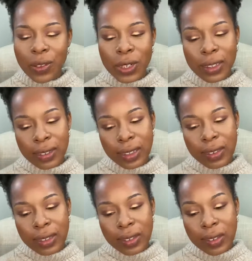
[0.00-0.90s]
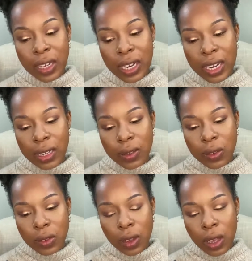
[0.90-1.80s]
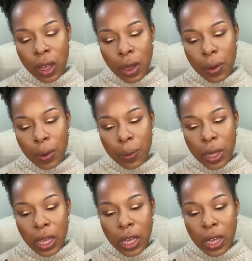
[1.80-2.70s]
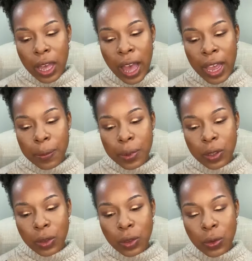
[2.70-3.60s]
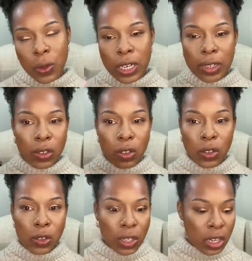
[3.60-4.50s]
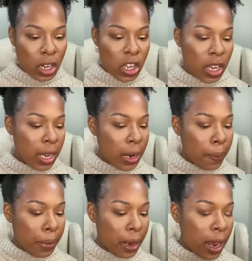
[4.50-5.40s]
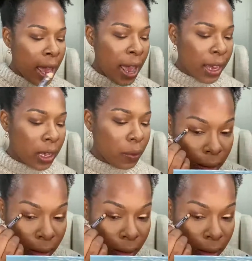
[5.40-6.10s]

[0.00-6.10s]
what is this? This is the NYX eye pencil, and this is just in the shade Black.